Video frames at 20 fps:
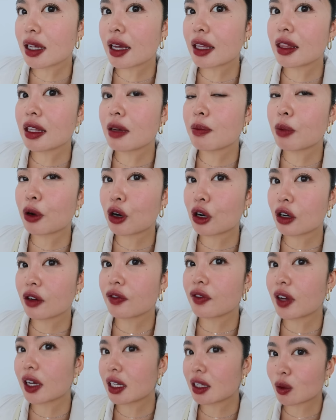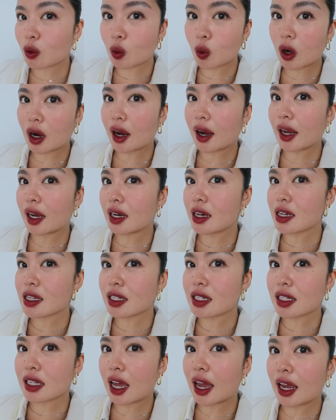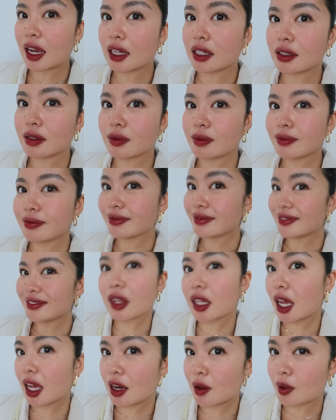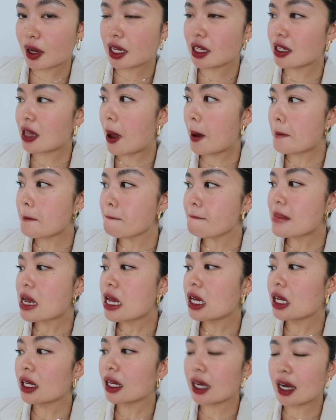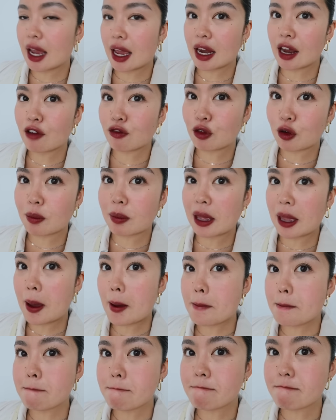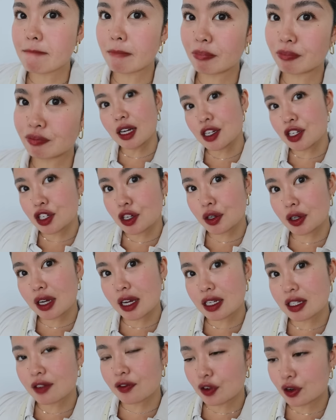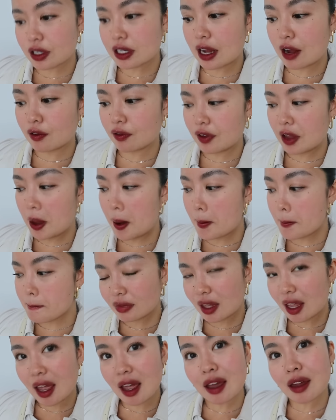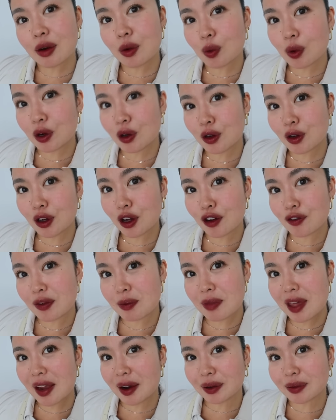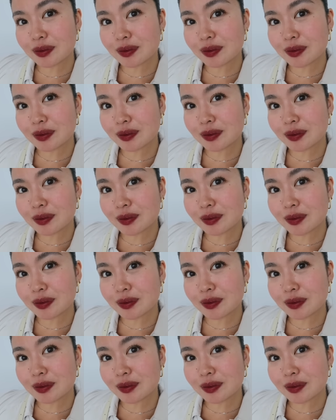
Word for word: like the perfect wine stain. Anyways, gonna head out for a bit and show you guys the first outfit and we'll go from there.